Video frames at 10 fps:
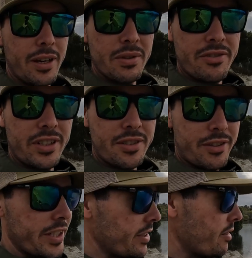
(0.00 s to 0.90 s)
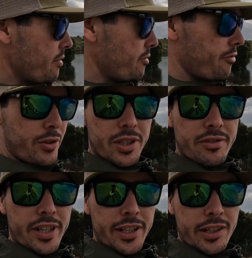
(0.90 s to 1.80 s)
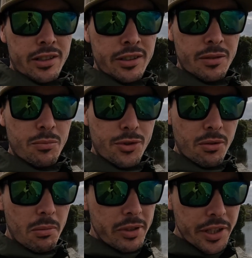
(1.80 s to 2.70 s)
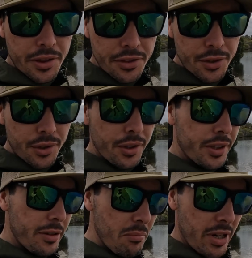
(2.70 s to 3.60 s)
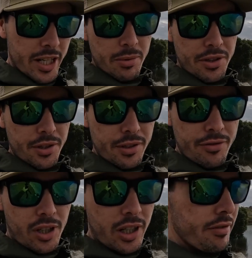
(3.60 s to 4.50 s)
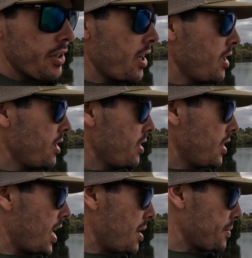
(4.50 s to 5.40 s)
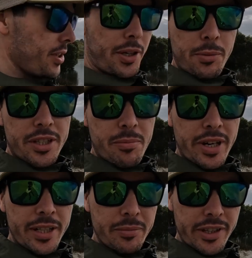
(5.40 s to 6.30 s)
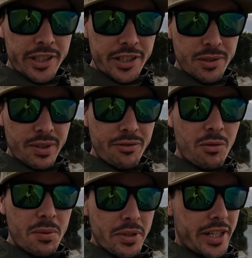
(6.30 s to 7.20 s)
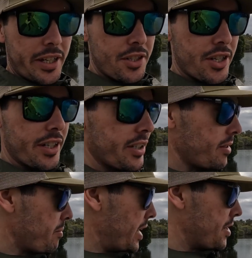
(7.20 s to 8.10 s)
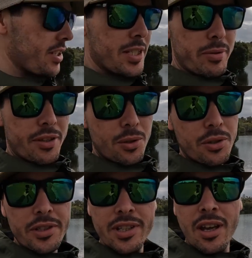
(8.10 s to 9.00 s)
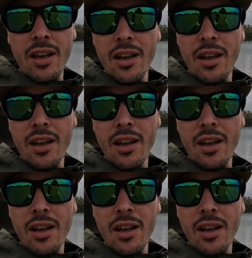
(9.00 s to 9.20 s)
that was frustrating. First flathead on it, probably 30, maybe 35. Got him to the bank, but then he just went for one big head shake and managed to spit the hooks.